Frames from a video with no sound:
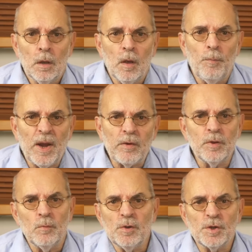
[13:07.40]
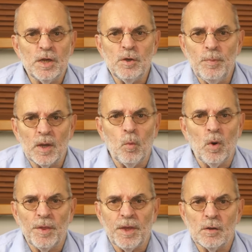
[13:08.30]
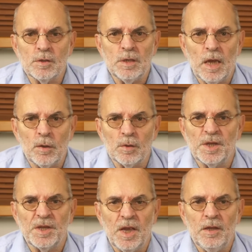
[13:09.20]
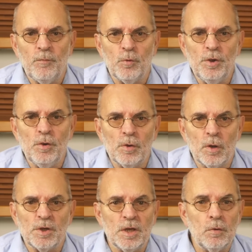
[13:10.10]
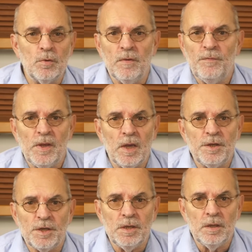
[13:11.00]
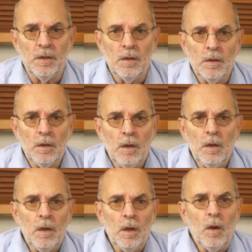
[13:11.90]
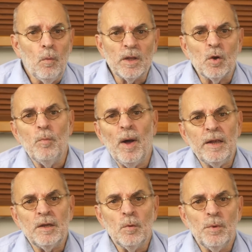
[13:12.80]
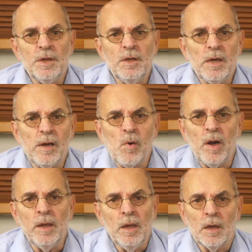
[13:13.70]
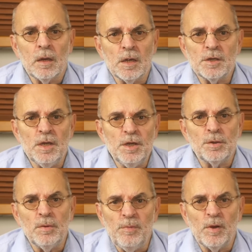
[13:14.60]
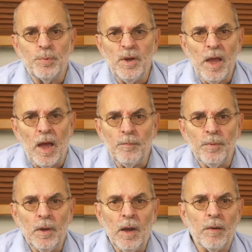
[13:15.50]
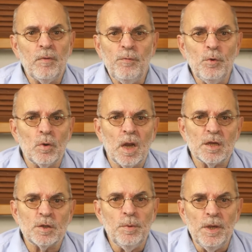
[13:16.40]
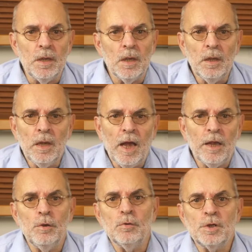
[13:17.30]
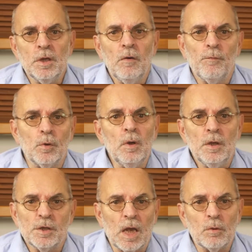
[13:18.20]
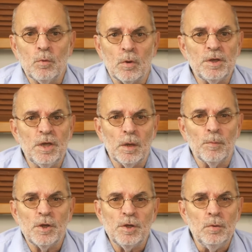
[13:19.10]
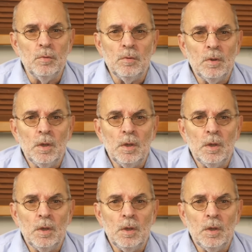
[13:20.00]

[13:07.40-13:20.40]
A pair of them will set you back €1,984 including VAT. When combined with the DIY Class D streaming preamp I reviewed last week and used for sound quality number 2,